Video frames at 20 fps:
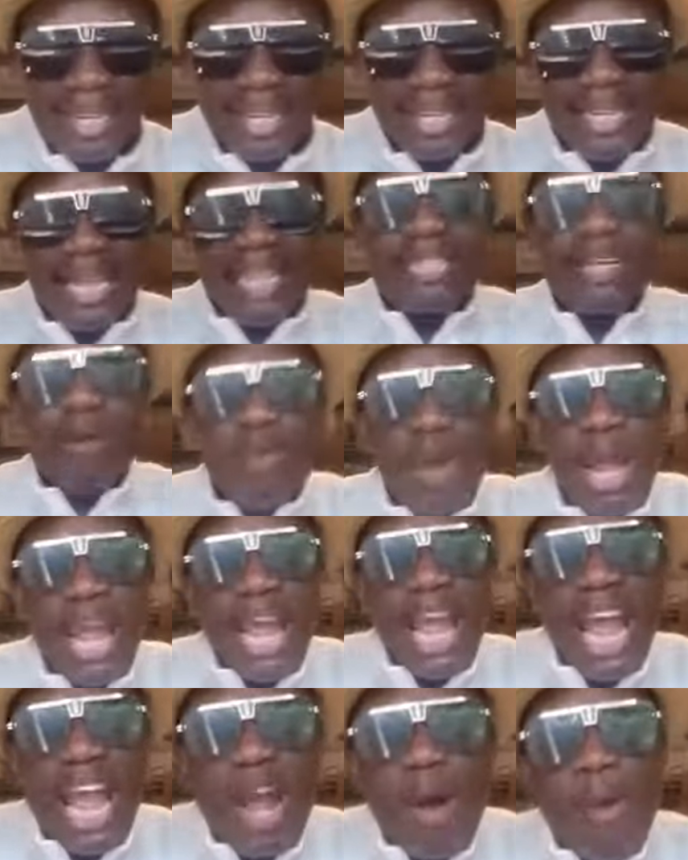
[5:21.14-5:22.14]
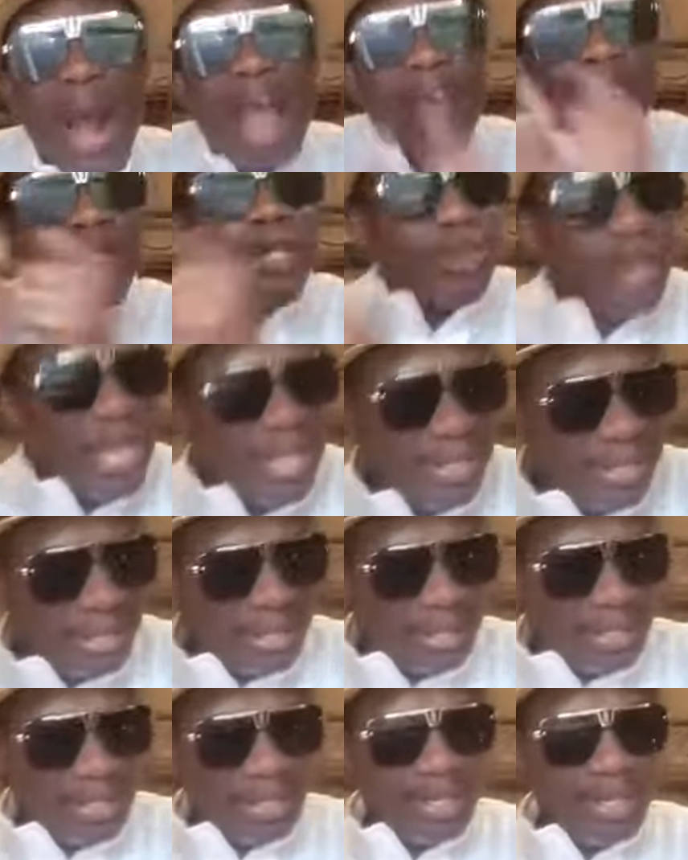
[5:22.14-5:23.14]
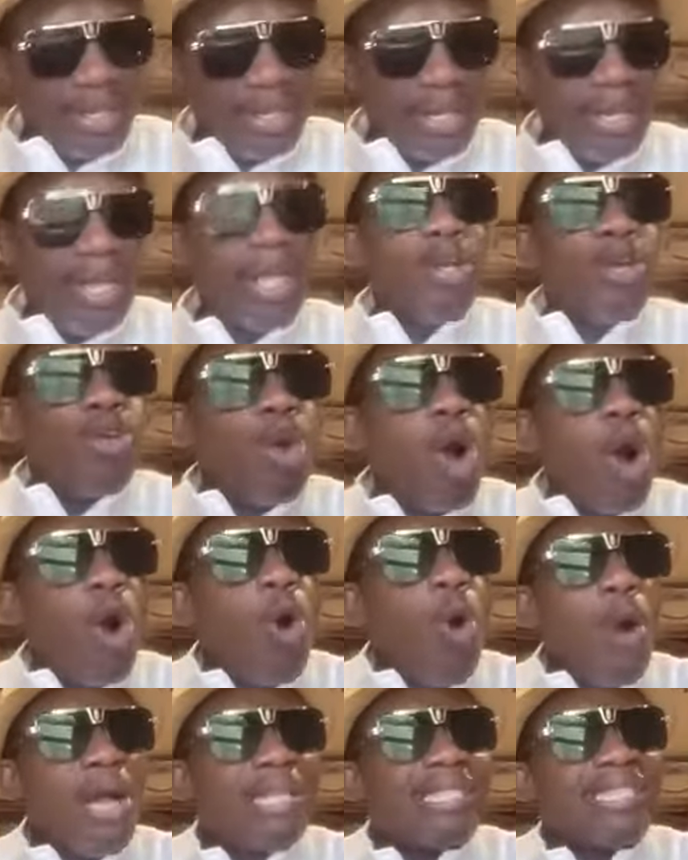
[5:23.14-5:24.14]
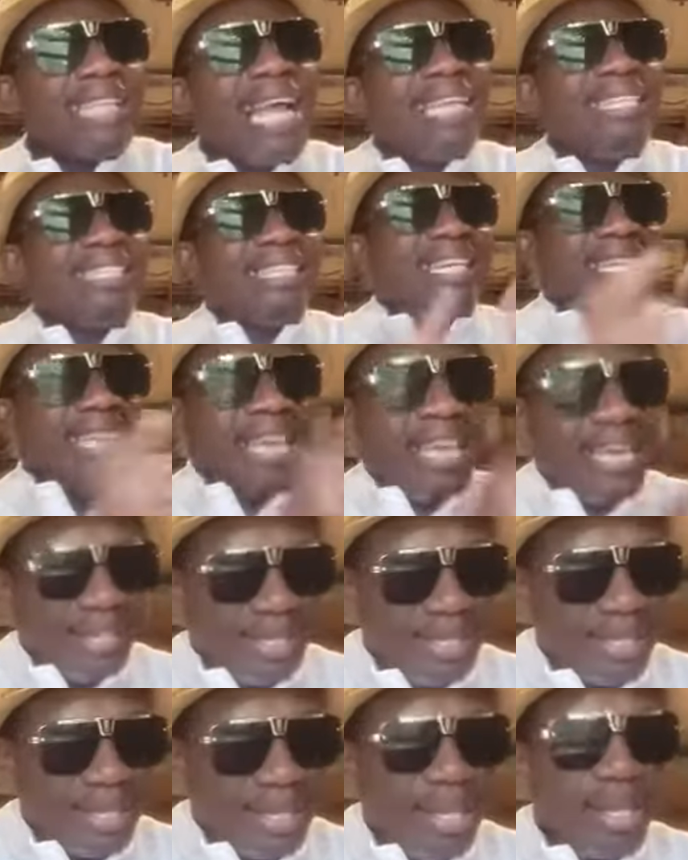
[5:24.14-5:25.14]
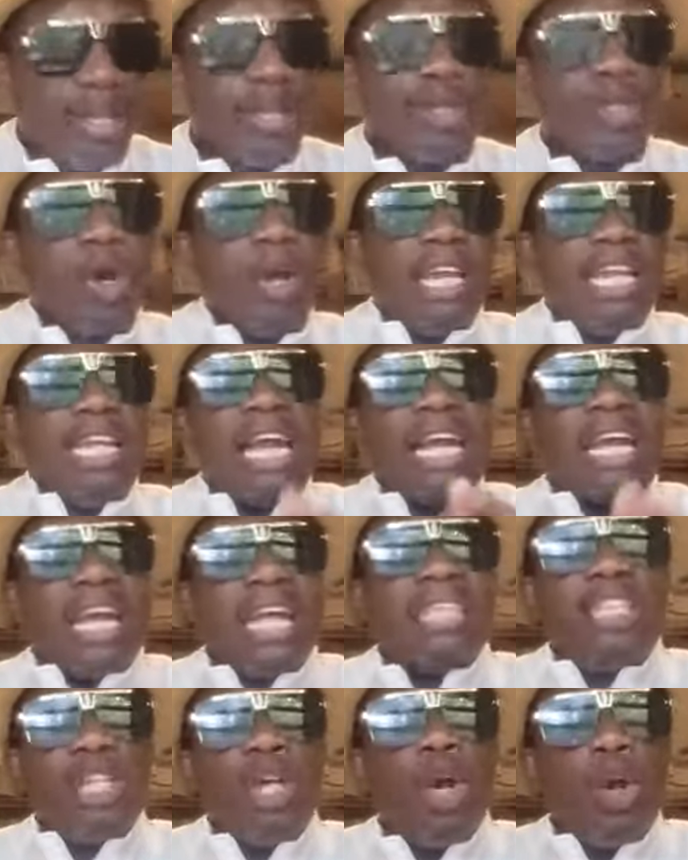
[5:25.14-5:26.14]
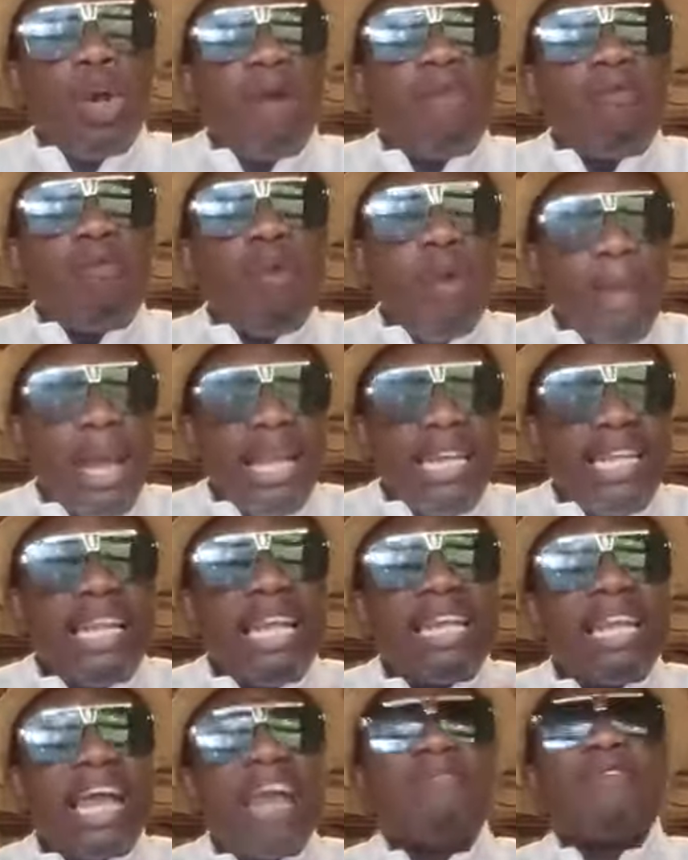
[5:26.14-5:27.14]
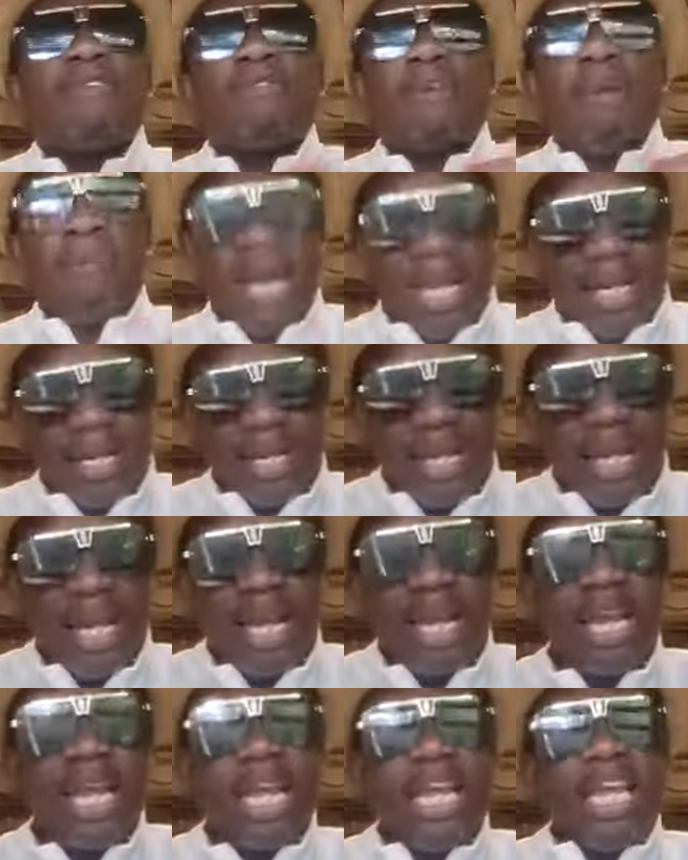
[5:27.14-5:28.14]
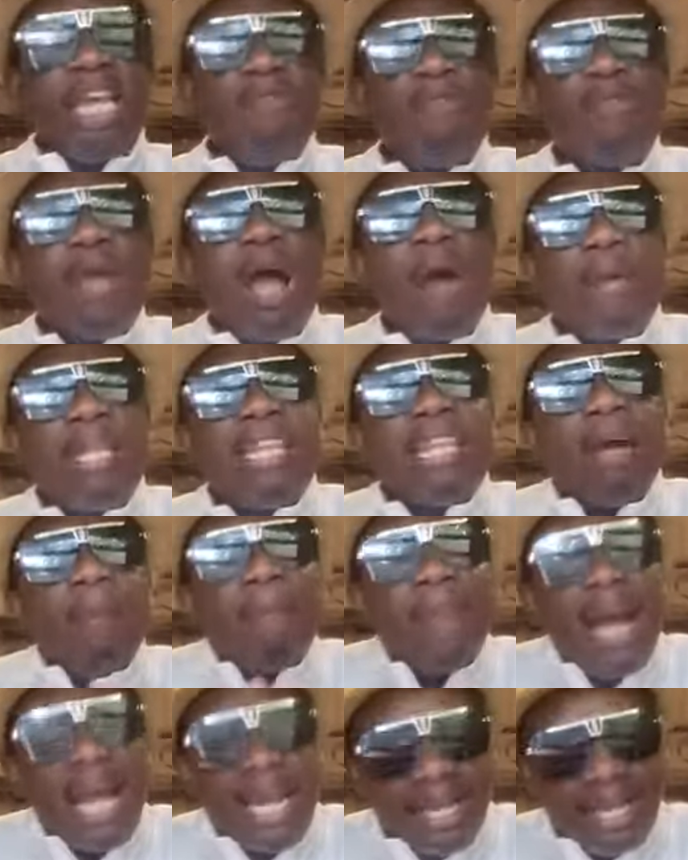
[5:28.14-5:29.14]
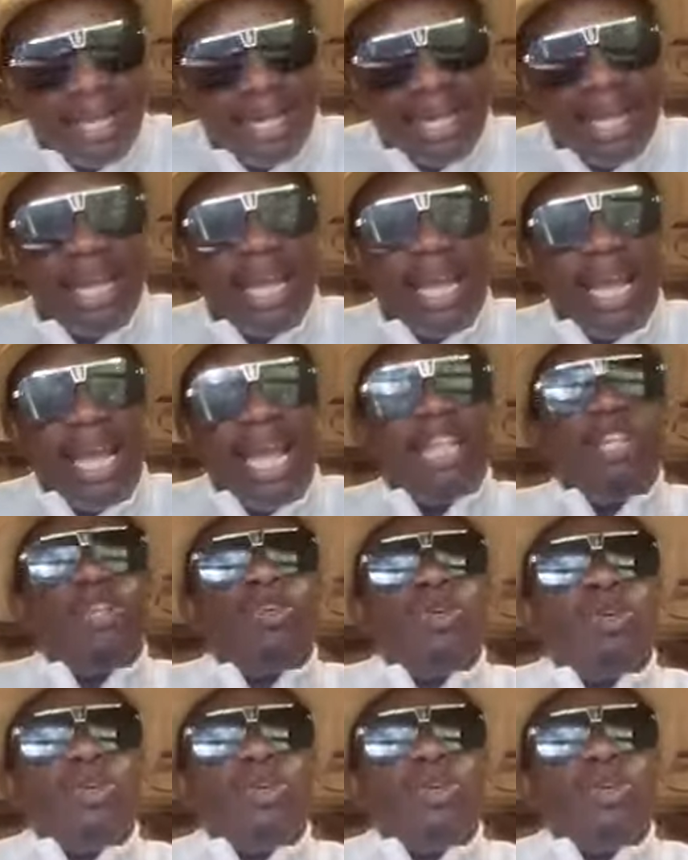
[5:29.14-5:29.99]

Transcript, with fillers: There's a way a wife dresses. Know who a side chick is. So in the category of women in the life of a man, if you are with a man and you,